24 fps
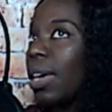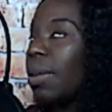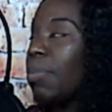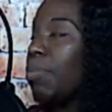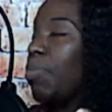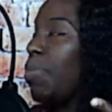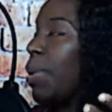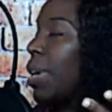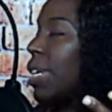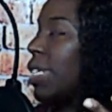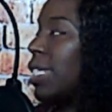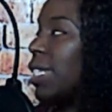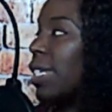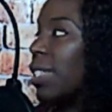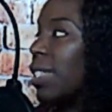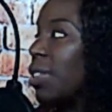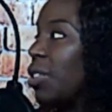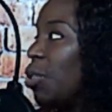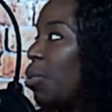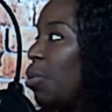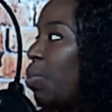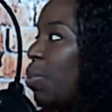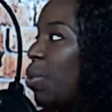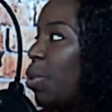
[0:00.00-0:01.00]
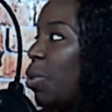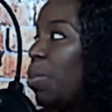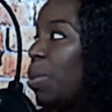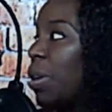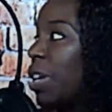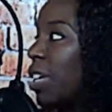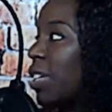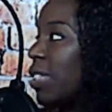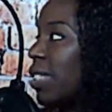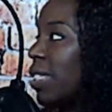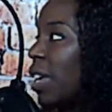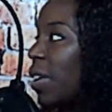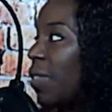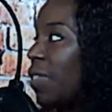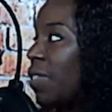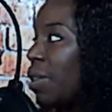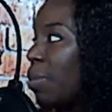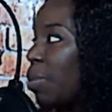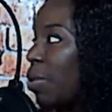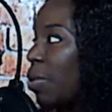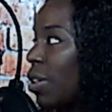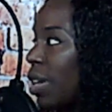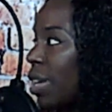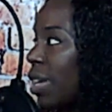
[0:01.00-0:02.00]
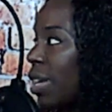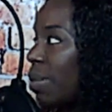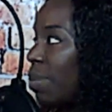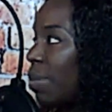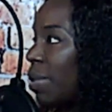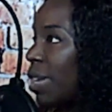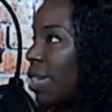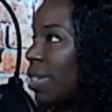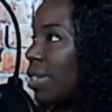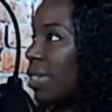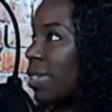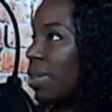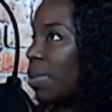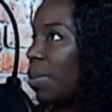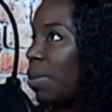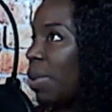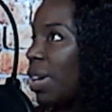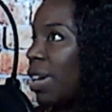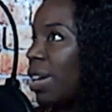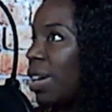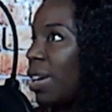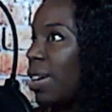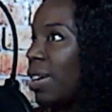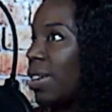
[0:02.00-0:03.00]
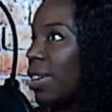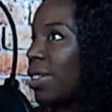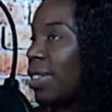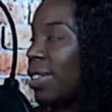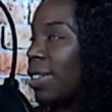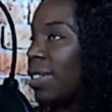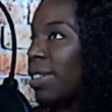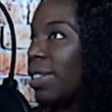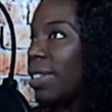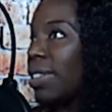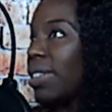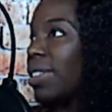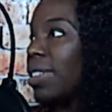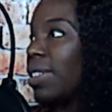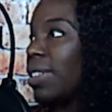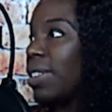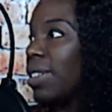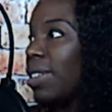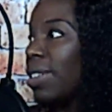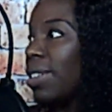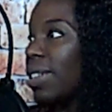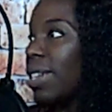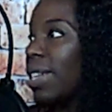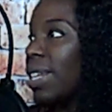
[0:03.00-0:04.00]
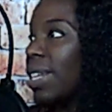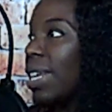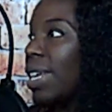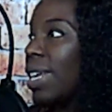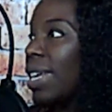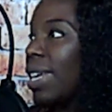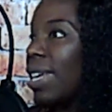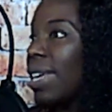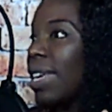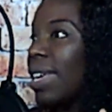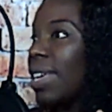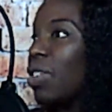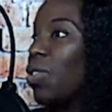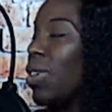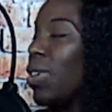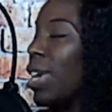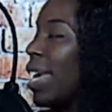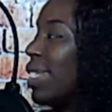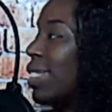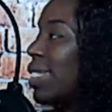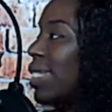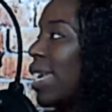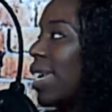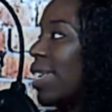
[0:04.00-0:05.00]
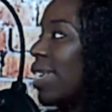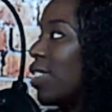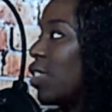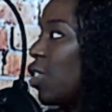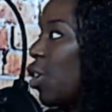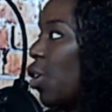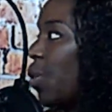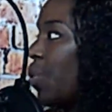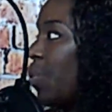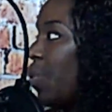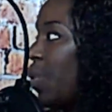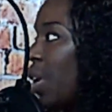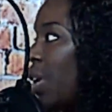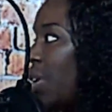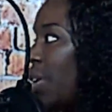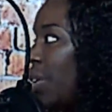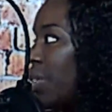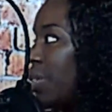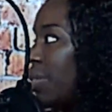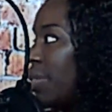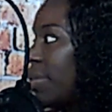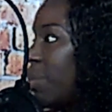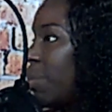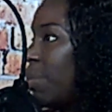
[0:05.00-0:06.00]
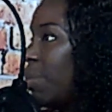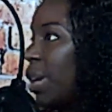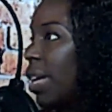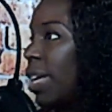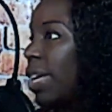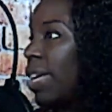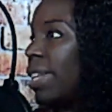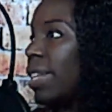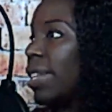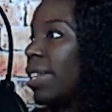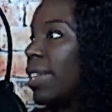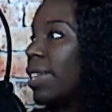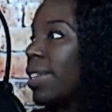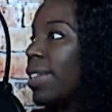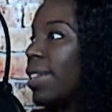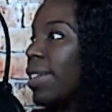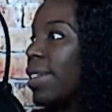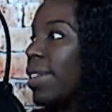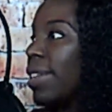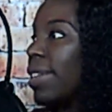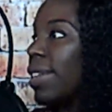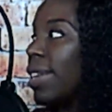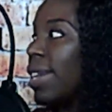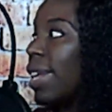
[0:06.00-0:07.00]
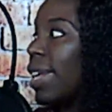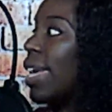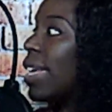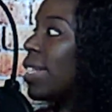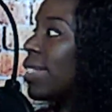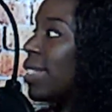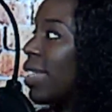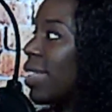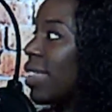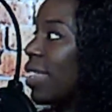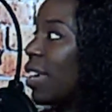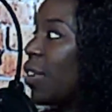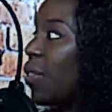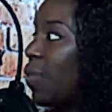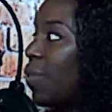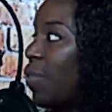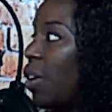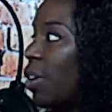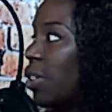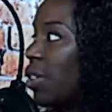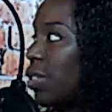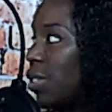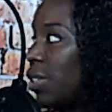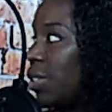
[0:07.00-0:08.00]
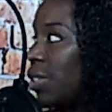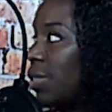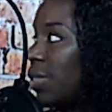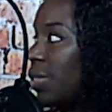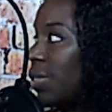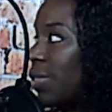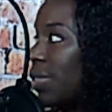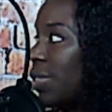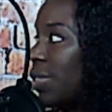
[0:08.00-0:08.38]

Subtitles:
basically you put yourself in a predicament to where you can't say it's your fault, but is it their fault too?